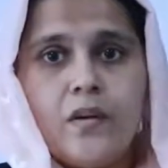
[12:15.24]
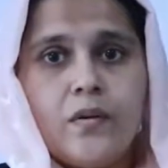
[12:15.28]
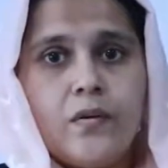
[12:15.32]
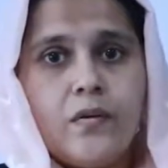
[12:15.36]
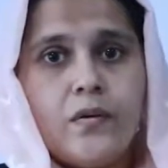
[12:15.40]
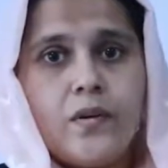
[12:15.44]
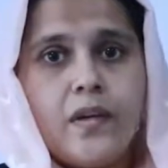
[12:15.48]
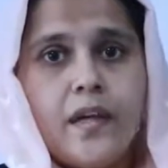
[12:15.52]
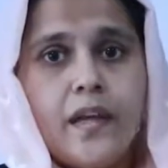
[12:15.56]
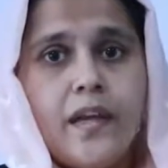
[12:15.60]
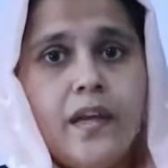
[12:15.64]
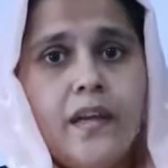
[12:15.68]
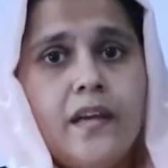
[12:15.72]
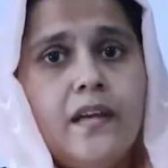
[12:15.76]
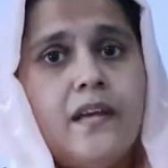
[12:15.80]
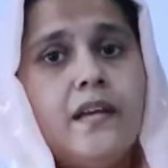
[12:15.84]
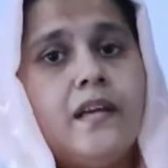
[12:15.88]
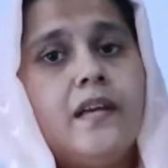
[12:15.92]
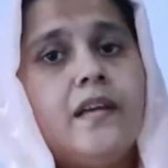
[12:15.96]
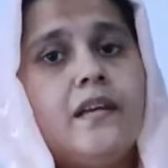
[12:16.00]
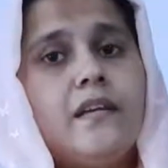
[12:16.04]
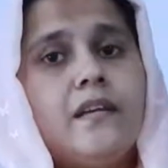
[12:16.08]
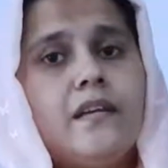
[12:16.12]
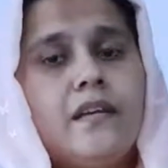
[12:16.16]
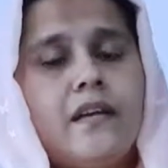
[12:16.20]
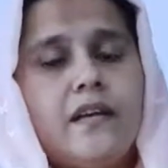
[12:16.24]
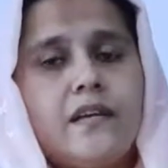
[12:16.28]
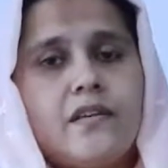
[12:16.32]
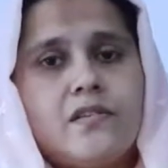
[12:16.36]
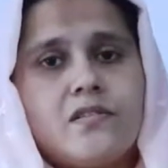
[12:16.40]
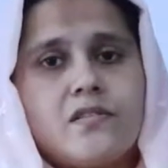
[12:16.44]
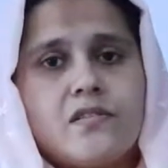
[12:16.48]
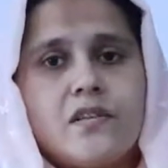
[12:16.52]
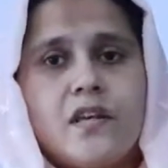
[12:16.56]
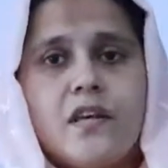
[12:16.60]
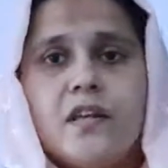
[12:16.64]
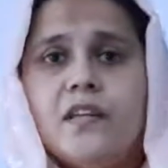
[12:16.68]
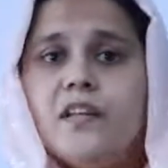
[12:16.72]
Okay.
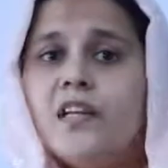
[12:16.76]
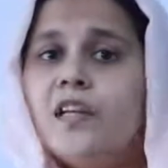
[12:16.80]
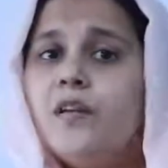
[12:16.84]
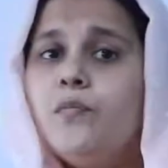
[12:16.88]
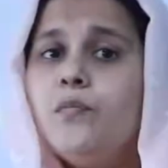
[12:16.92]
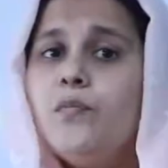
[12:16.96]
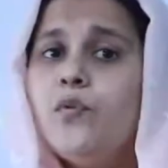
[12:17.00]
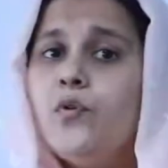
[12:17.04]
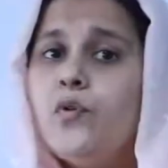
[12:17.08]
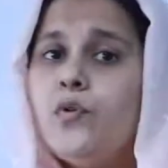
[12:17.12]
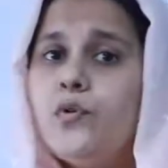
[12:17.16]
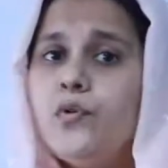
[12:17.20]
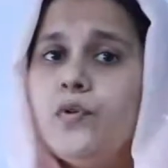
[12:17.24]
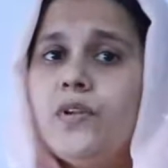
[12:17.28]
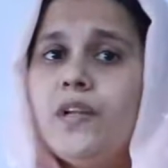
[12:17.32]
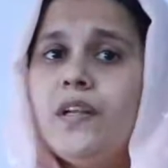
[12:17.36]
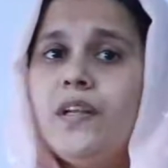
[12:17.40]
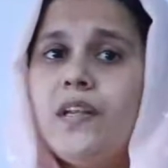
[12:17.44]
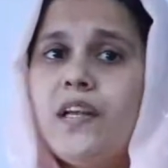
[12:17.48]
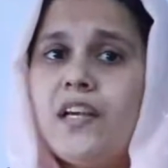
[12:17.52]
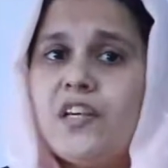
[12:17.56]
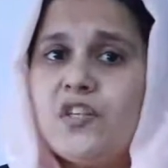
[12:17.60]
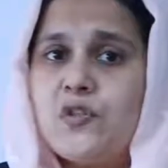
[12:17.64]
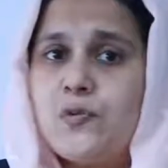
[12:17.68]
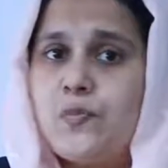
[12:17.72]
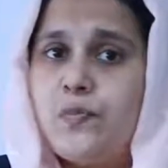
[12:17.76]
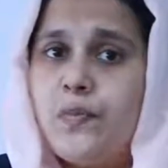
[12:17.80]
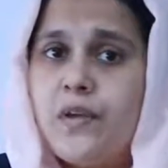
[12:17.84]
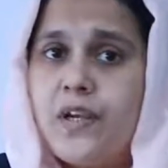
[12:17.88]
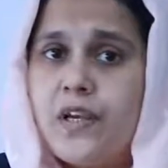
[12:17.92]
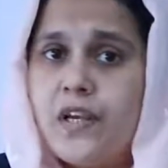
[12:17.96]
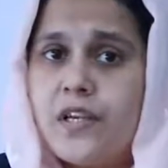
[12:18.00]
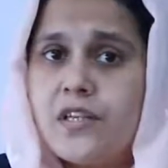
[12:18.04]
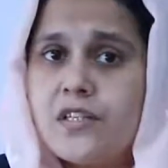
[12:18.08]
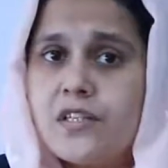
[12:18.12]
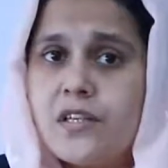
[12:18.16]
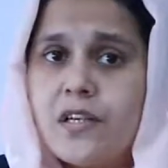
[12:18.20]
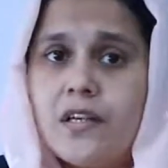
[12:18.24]
Yes, then move to the next
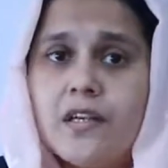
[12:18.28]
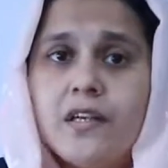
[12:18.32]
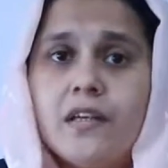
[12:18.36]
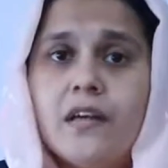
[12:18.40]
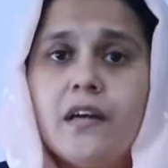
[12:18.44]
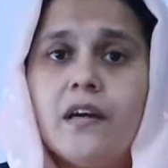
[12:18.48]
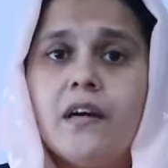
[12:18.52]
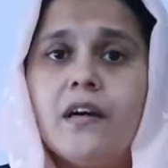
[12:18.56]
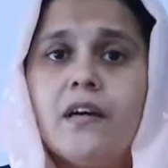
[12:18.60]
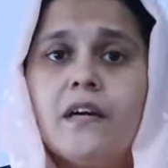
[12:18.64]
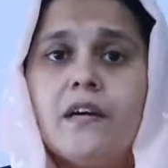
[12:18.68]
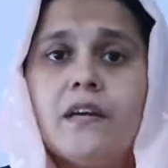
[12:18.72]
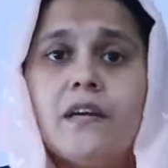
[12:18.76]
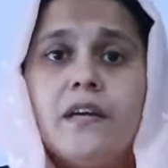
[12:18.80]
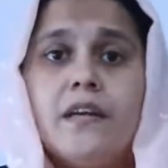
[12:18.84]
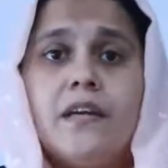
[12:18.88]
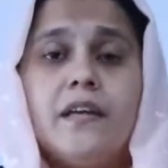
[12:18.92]
page. Yeah,